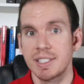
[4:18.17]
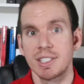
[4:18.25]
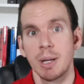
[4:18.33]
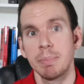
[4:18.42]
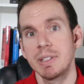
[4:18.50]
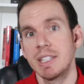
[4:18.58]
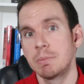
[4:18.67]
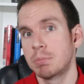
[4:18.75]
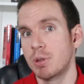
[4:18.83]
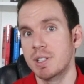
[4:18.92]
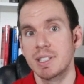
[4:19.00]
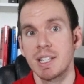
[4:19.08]
is something the
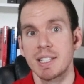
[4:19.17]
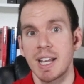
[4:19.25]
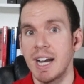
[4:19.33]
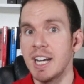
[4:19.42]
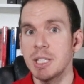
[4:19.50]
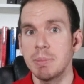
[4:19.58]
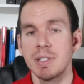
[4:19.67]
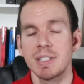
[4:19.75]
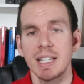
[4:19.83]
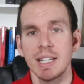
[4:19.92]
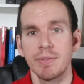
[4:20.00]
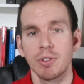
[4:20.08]
president has been
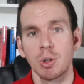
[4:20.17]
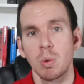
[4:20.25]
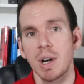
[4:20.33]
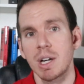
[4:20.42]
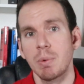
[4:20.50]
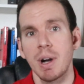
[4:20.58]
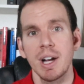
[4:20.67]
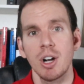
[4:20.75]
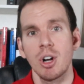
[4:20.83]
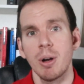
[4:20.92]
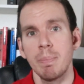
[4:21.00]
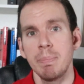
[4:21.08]
saying for quite a
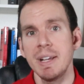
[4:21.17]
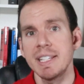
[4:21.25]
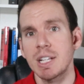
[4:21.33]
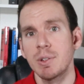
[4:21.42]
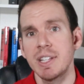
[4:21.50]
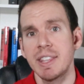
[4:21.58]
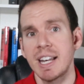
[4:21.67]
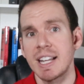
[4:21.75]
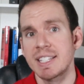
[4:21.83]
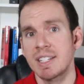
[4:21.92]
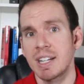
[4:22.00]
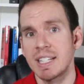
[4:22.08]
while, basically, that
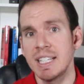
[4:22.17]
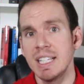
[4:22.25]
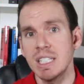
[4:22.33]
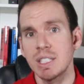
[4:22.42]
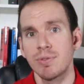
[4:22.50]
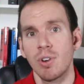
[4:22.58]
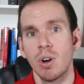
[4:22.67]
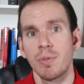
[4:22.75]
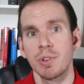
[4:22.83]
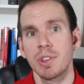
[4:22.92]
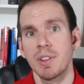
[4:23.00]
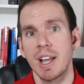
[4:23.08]
it's not his fault
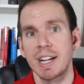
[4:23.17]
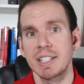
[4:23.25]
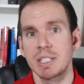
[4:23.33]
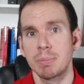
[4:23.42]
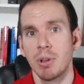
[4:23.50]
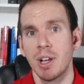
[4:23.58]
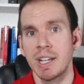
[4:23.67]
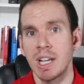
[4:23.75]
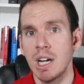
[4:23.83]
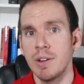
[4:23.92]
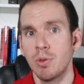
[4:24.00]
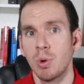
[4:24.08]
for the lack of supply
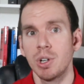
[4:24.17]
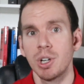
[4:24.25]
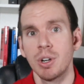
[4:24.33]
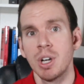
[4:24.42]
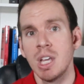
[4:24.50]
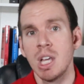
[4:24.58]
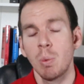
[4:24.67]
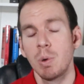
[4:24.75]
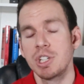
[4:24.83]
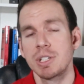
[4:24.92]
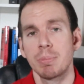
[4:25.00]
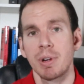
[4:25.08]
of oil,
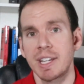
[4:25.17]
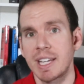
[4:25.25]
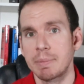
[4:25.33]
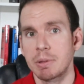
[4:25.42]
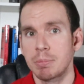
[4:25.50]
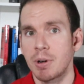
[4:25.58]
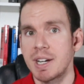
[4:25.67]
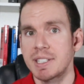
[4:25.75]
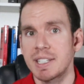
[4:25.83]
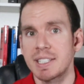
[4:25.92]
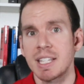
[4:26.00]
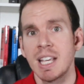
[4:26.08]
which is bringing up the
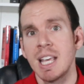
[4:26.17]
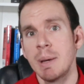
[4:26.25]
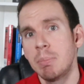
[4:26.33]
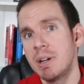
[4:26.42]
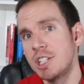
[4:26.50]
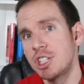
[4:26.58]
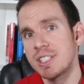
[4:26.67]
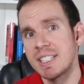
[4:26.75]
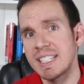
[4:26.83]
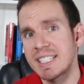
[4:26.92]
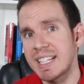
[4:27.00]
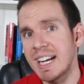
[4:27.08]
prices, but it's just
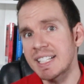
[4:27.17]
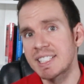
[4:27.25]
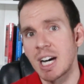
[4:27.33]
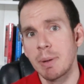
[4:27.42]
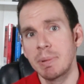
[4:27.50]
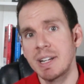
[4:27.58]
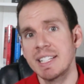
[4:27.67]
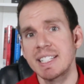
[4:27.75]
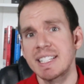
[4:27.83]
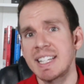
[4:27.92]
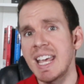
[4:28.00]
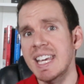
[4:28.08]
these gas companies
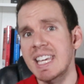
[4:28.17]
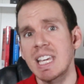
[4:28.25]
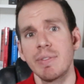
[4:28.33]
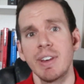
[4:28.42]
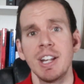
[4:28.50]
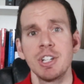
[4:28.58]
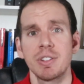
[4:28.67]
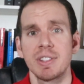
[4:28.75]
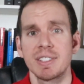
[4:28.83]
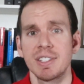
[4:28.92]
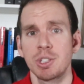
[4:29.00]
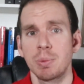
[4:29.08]
taking advantage of
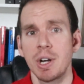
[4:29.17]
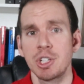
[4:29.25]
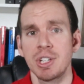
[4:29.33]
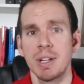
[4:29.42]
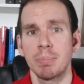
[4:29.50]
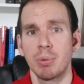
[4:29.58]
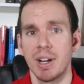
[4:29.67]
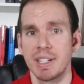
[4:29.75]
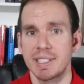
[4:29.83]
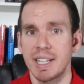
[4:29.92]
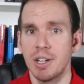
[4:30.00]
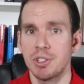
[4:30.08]
the situation and
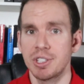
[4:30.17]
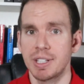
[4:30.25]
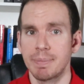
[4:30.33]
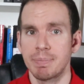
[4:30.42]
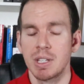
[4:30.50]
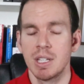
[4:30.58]
price gouging.